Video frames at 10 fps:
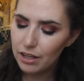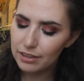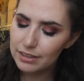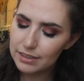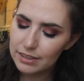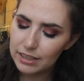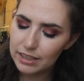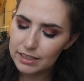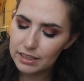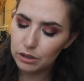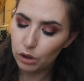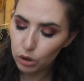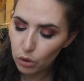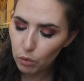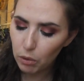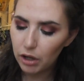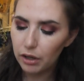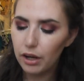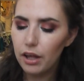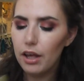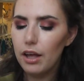This is the Conceal and Glow one.